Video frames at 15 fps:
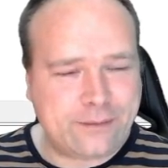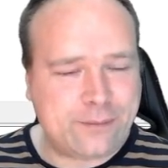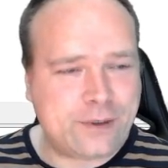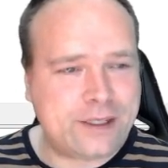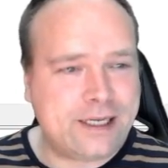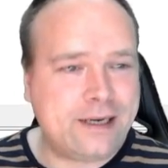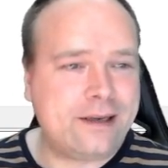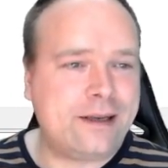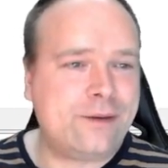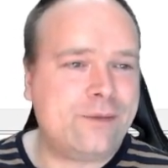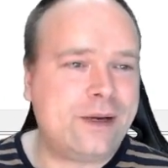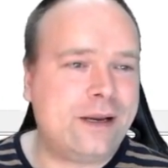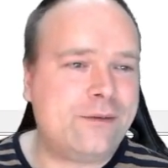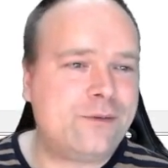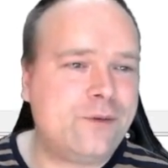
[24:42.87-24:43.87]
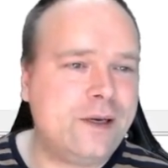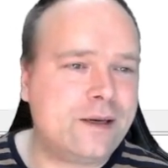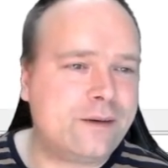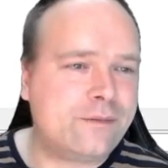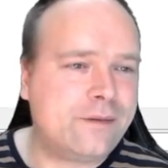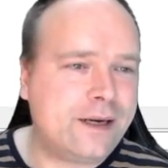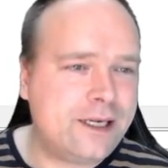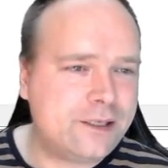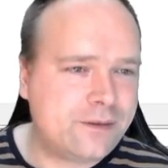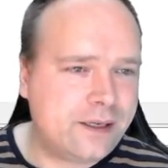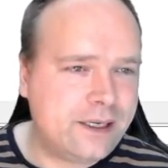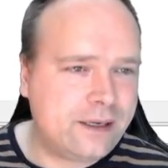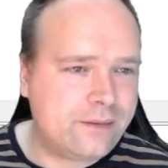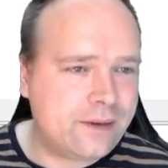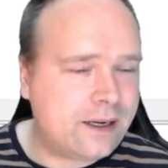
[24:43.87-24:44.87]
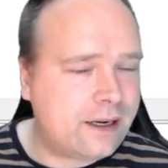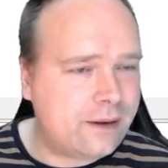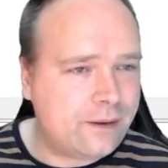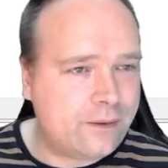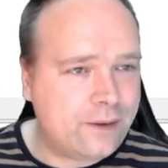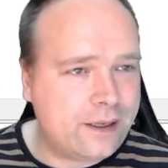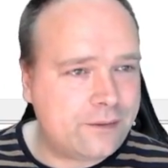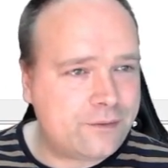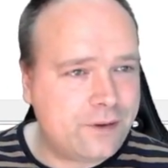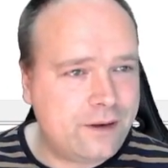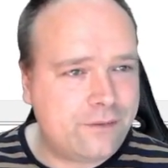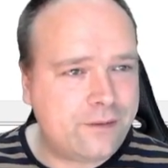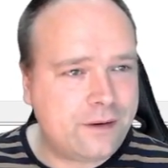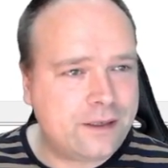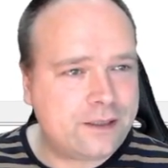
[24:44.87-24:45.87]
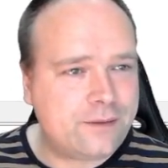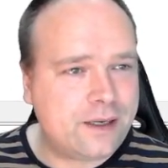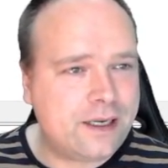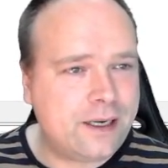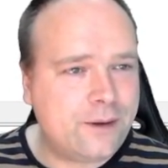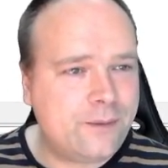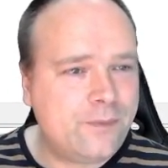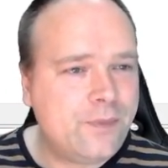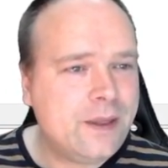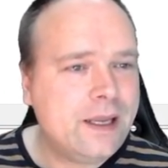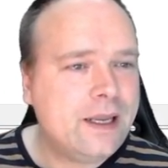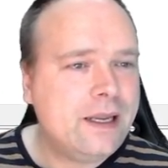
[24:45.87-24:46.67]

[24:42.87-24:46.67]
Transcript: Pretend that we have 300 files right here. I only have 3 files right now.